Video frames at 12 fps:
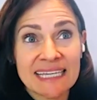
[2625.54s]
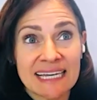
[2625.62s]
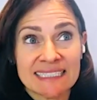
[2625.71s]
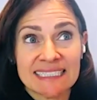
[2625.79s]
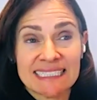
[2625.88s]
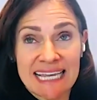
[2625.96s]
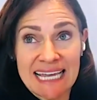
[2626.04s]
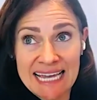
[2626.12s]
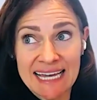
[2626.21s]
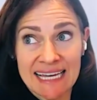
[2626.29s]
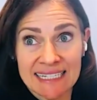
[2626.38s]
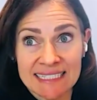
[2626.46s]
Yes,
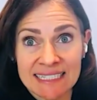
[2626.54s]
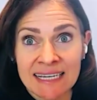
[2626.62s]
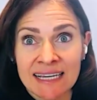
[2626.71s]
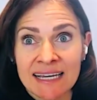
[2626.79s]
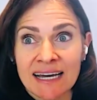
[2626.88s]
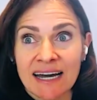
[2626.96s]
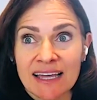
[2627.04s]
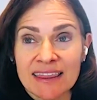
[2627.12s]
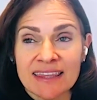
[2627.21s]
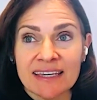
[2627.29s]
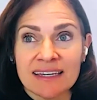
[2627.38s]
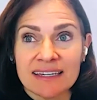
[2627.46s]
and I
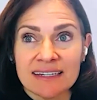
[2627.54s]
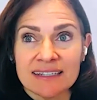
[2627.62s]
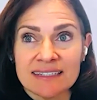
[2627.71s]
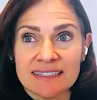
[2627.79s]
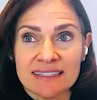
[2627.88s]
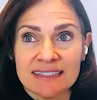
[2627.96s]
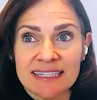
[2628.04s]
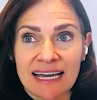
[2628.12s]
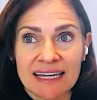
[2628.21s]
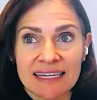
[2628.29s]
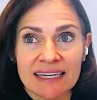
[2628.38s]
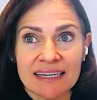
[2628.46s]
think
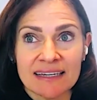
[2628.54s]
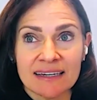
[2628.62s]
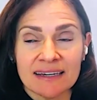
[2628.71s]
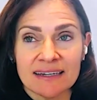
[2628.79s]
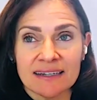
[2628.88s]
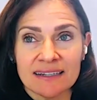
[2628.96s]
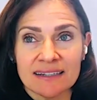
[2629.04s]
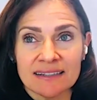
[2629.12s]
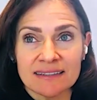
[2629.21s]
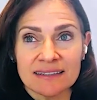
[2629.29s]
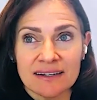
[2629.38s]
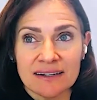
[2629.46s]
tagging
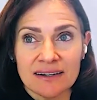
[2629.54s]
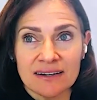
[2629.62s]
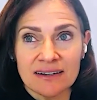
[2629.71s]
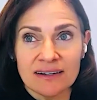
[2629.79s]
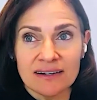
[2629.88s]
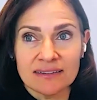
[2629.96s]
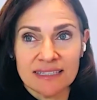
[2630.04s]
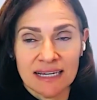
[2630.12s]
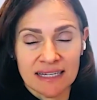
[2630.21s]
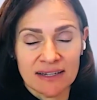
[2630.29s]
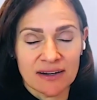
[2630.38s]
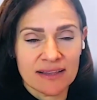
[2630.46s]
onto
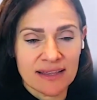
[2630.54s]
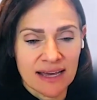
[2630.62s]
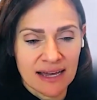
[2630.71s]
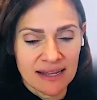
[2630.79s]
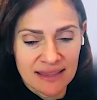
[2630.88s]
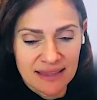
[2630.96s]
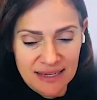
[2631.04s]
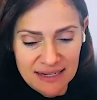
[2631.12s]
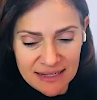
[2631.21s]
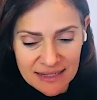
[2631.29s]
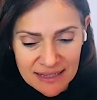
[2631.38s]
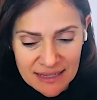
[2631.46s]

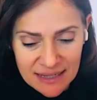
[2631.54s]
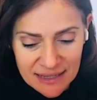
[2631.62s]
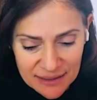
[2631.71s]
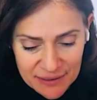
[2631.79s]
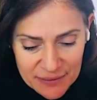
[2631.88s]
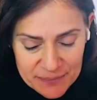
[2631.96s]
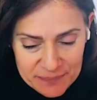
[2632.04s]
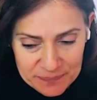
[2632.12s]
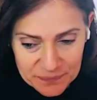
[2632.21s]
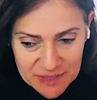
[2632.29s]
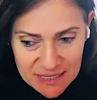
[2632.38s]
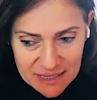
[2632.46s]
that
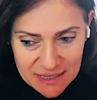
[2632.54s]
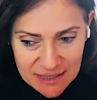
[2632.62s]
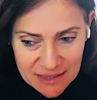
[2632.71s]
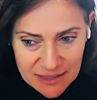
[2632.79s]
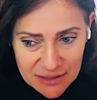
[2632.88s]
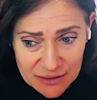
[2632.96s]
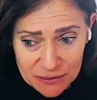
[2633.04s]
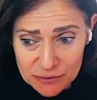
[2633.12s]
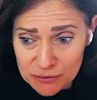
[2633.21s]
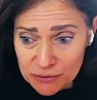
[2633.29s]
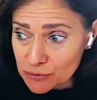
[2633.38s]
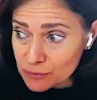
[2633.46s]
um,
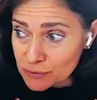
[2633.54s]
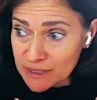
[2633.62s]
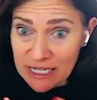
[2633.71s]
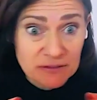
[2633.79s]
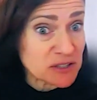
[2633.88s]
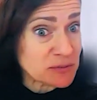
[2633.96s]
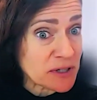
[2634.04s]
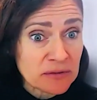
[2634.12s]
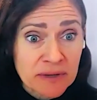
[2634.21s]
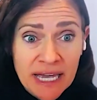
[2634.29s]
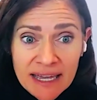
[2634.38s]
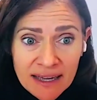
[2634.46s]
leverage what
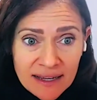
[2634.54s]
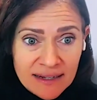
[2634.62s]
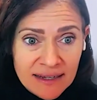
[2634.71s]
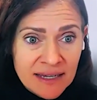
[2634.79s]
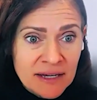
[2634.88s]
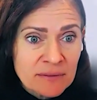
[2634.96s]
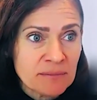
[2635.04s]
you can.